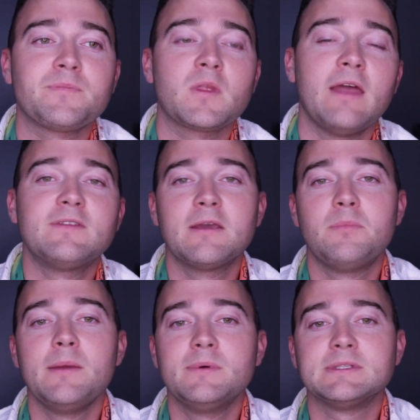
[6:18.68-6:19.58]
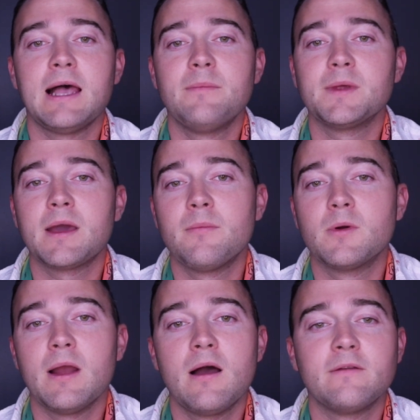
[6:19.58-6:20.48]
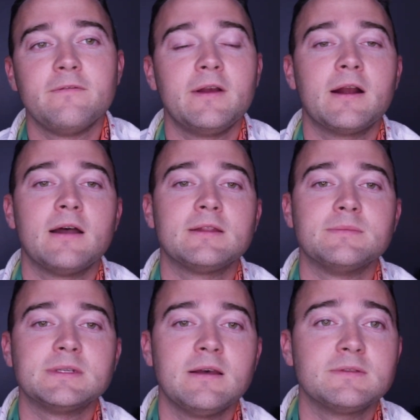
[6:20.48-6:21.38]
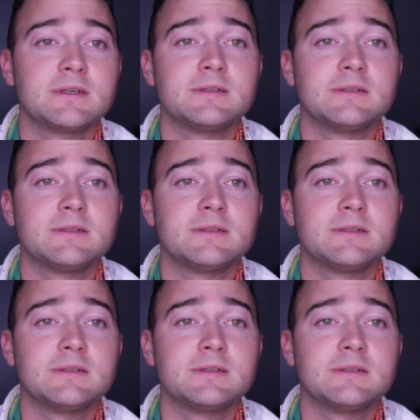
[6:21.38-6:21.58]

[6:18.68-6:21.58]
You have to give people time to come around and figure out themselves,